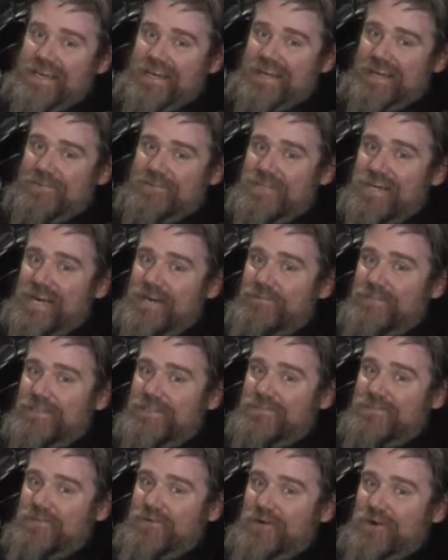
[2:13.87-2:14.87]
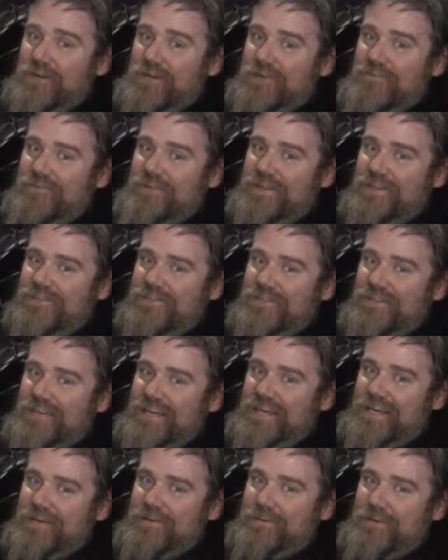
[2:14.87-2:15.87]
and now zombies for a convention
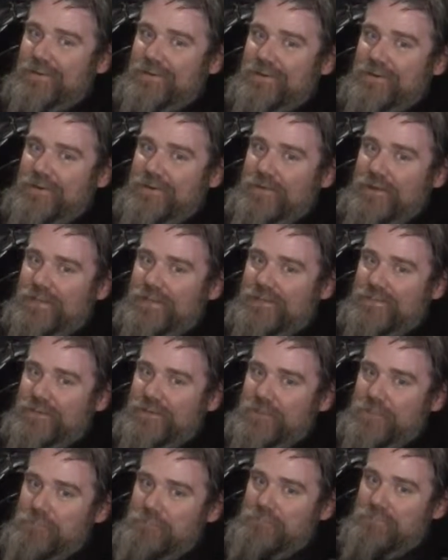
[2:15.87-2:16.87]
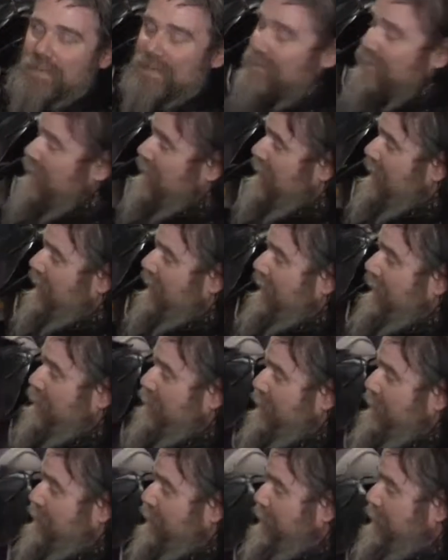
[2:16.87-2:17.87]
that we're going to.
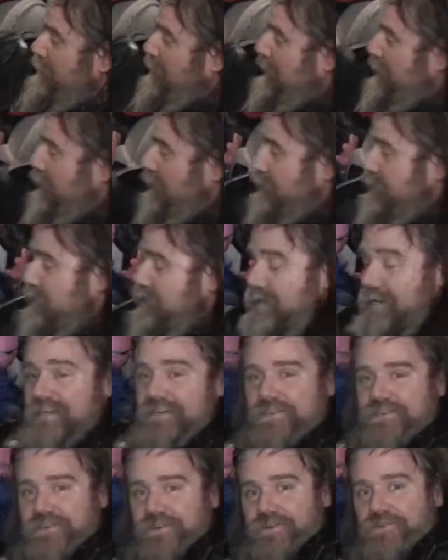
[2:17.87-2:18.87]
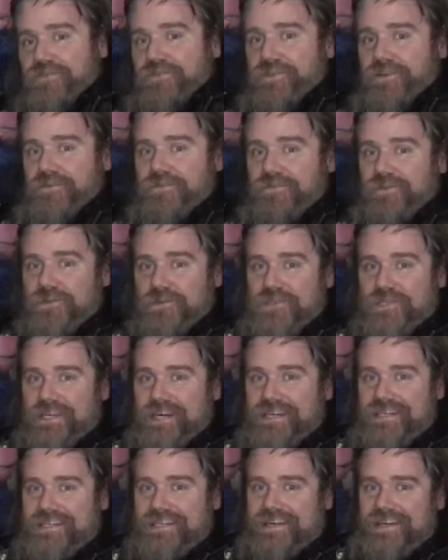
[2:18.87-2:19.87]
Went from those to the
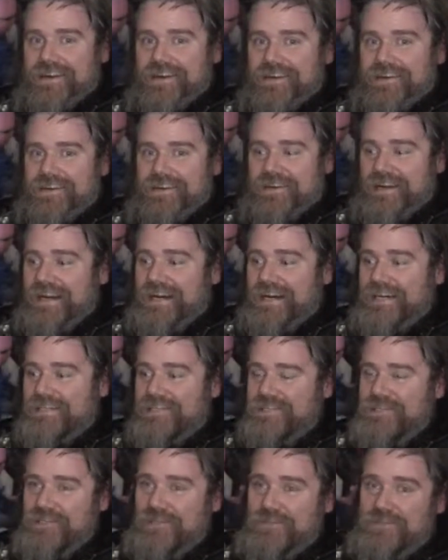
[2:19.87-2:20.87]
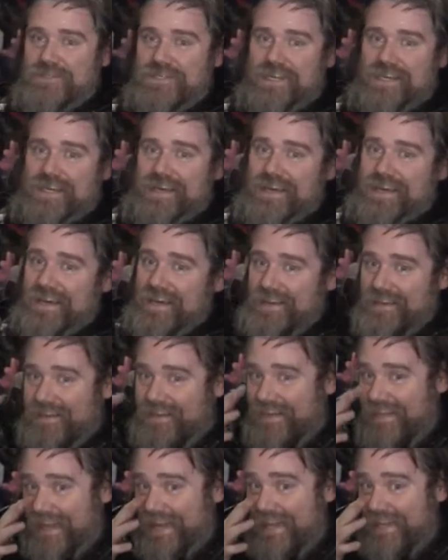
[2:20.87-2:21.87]
full-size character costumes,
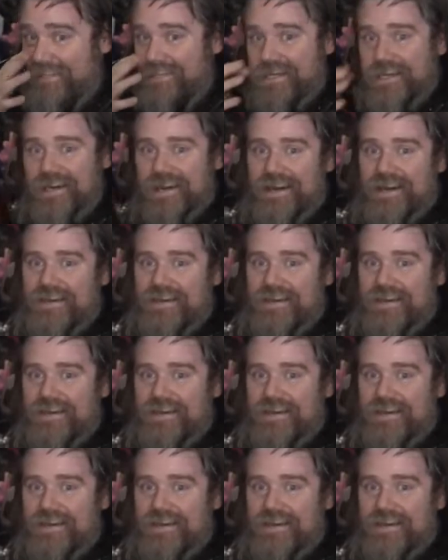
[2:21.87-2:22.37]
cast